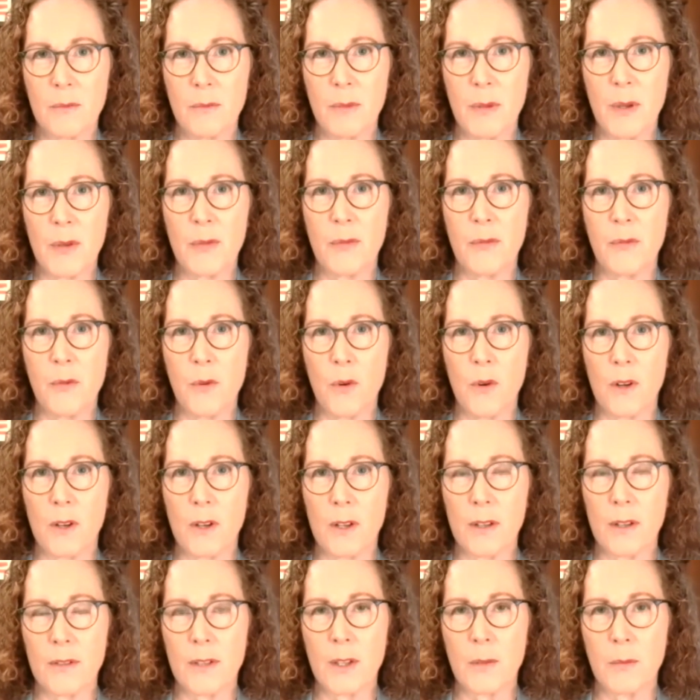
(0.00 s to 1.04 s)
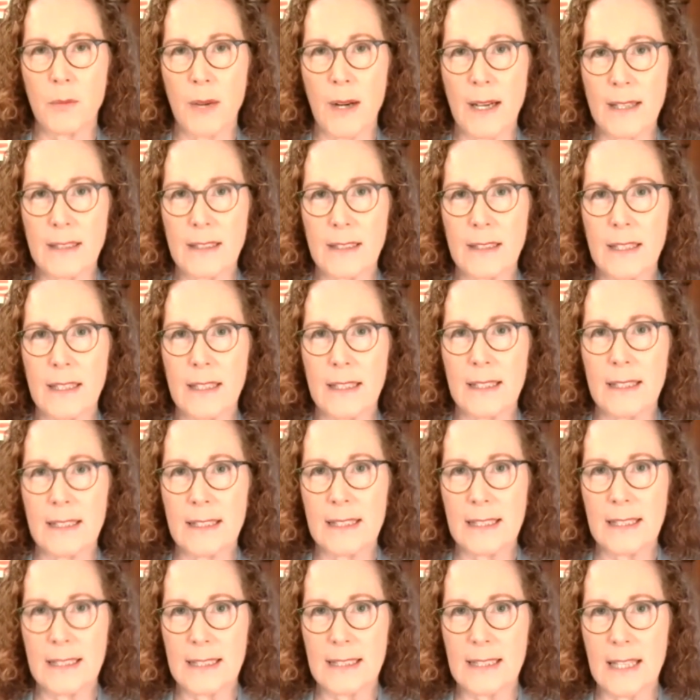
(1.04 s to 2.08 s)
the president
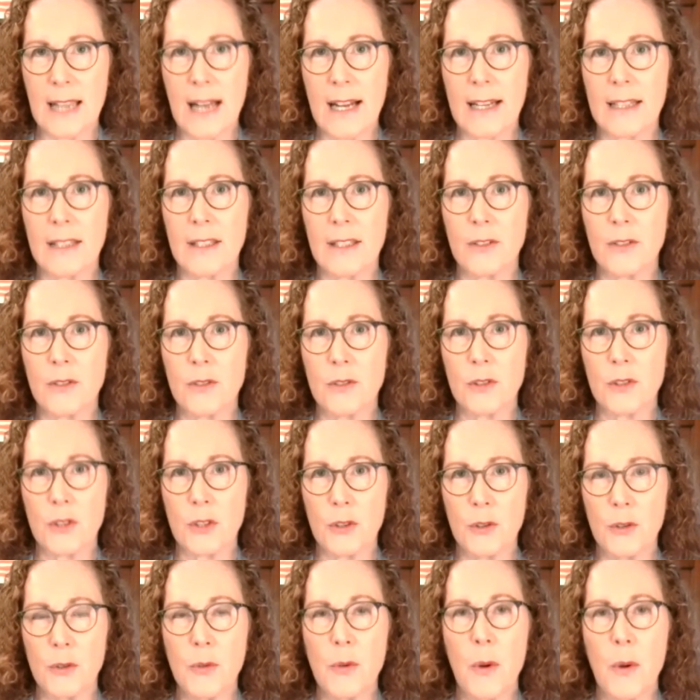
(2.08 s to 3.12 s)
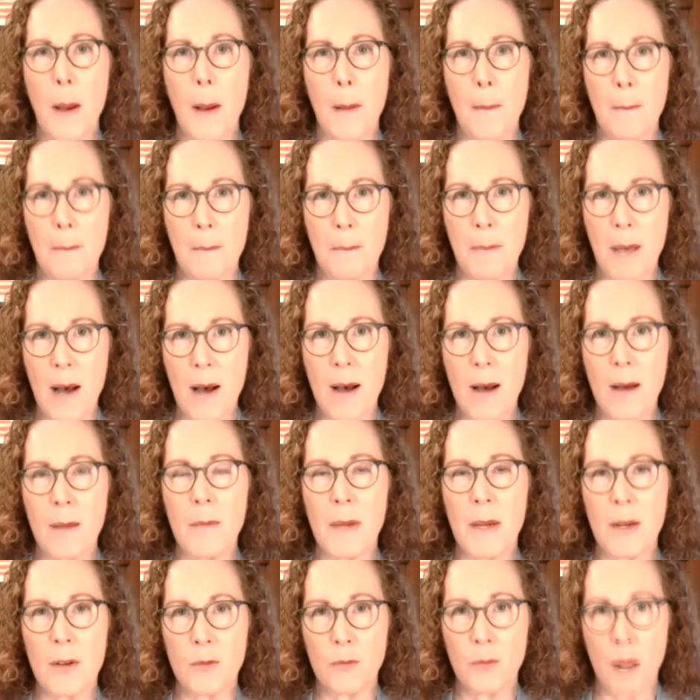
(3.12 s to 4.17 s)
decided to
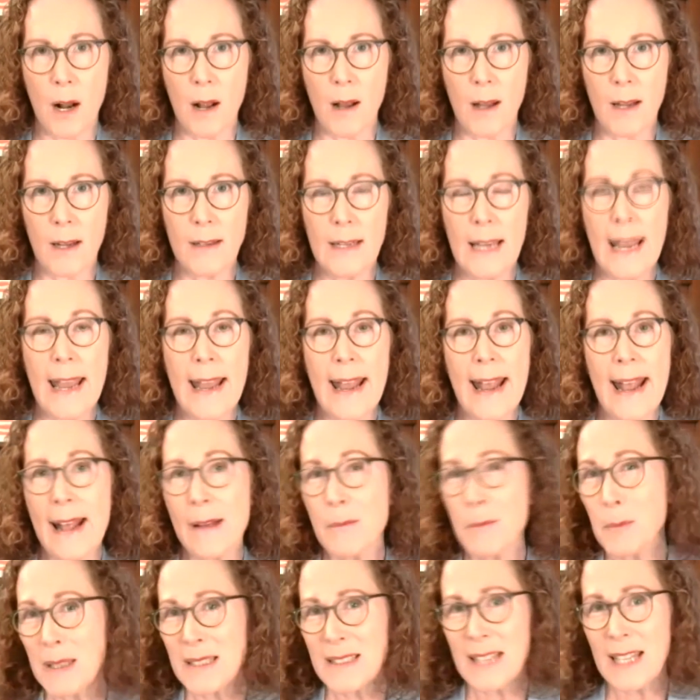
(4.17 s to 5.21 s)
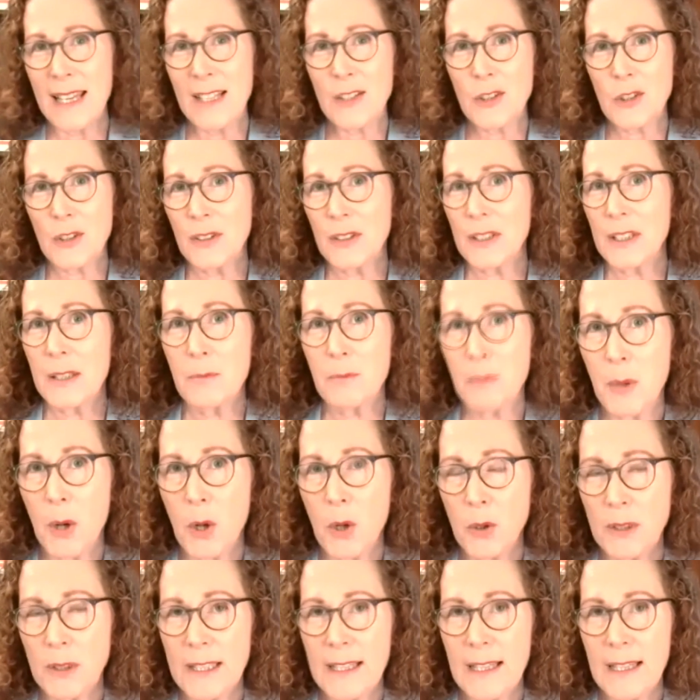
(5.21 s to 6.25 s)
bomb Iran, potentially
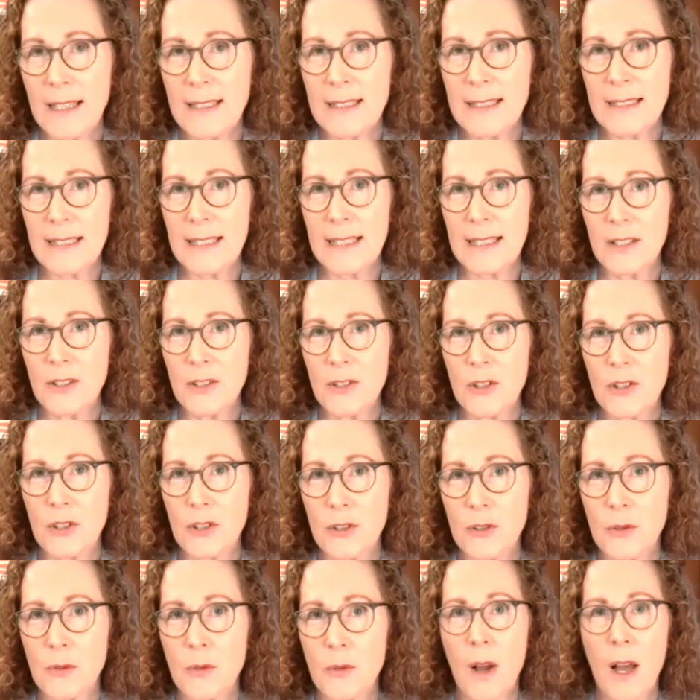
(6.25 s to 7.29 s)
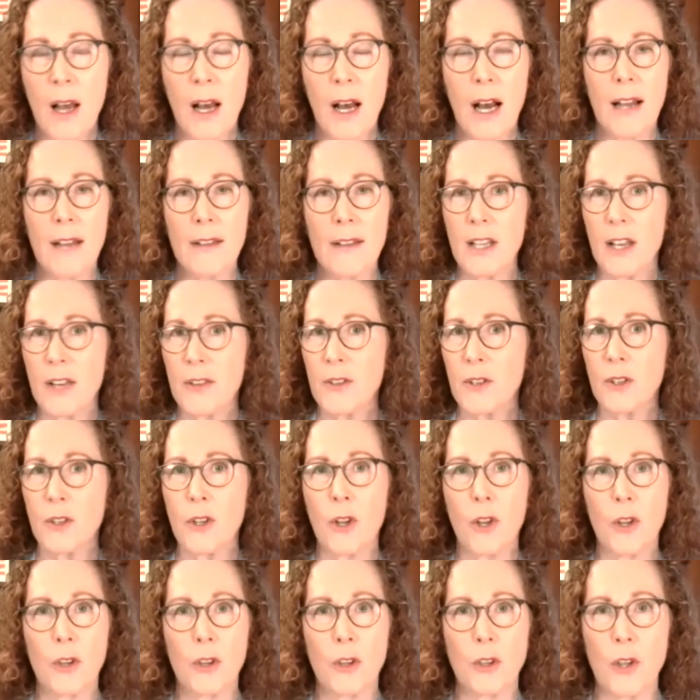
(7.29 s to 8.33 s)
pulling us into
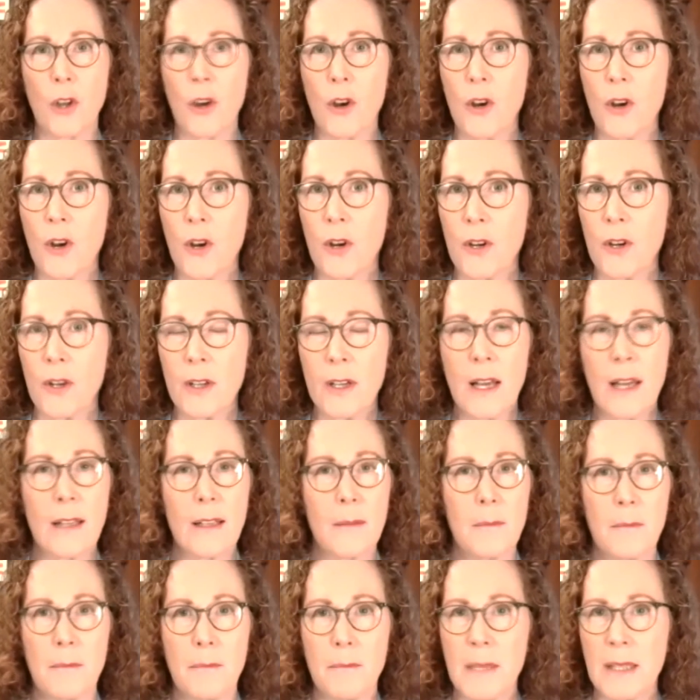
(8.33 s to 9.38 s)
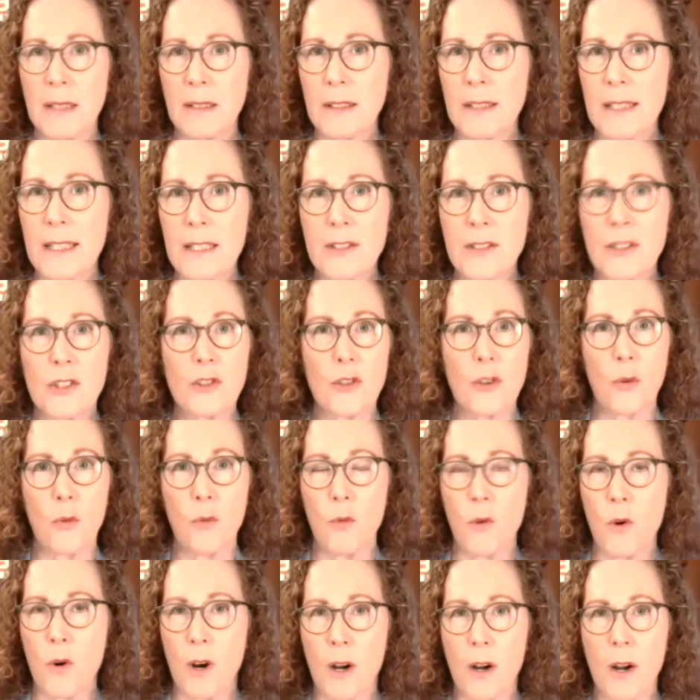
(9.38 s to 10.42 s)
another long Middle East
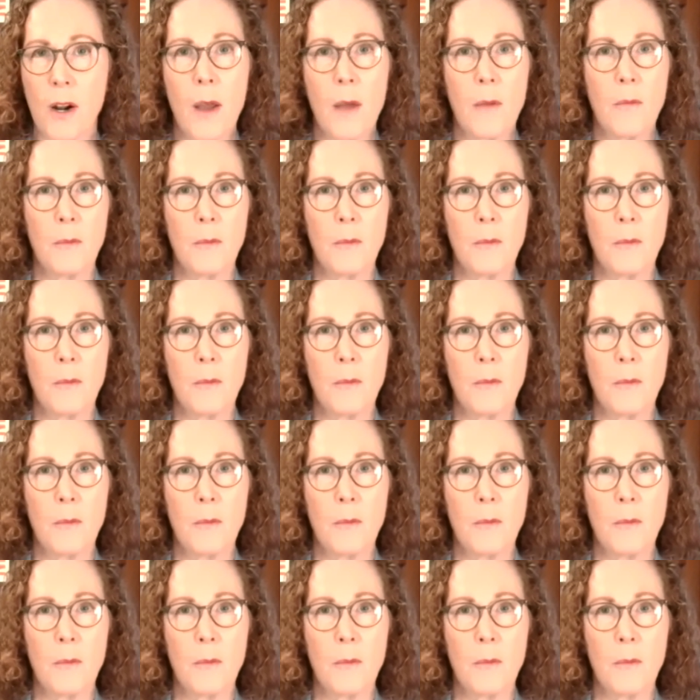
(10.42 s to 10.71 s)
war,